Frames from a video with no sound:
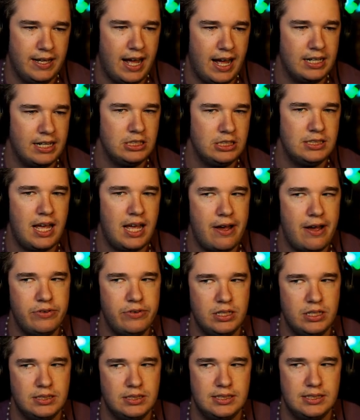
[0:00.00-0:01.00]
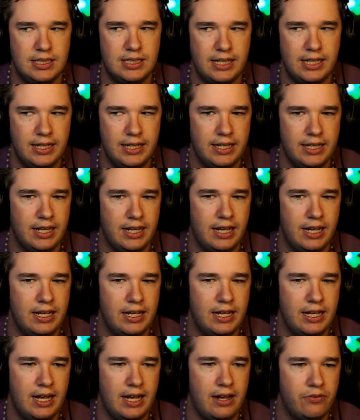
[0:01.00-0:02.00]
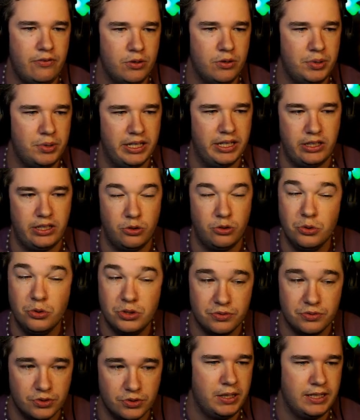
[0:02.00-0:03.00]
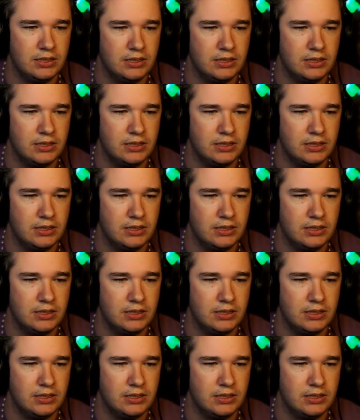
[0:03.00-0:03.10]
I just haven't seen it ever be useful.